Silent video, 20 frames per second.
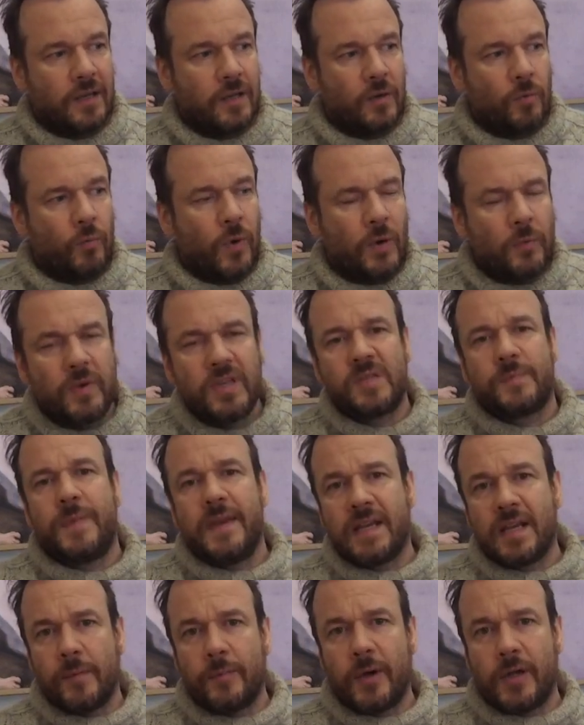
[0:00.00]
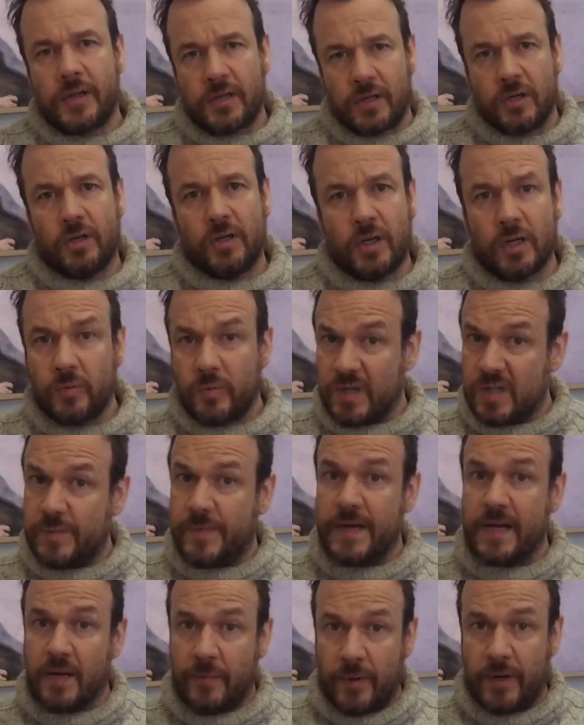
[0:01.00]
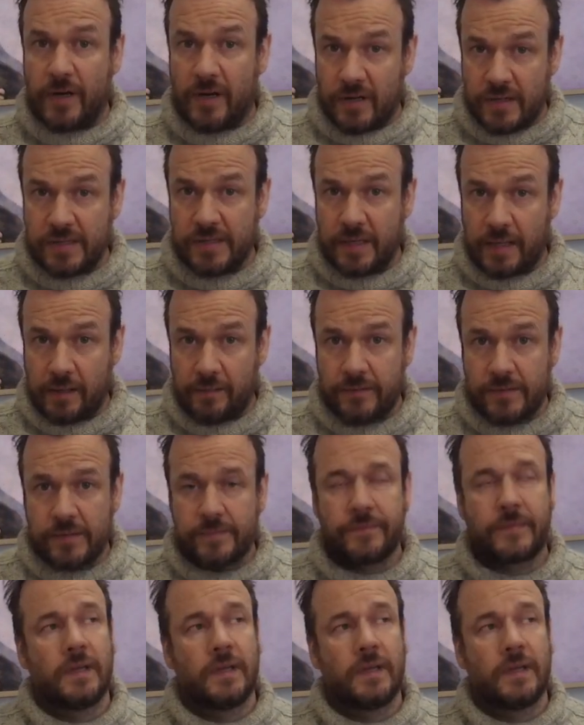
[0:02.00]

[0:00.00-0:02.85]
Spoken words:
when we speak about God, we speak about ourselves.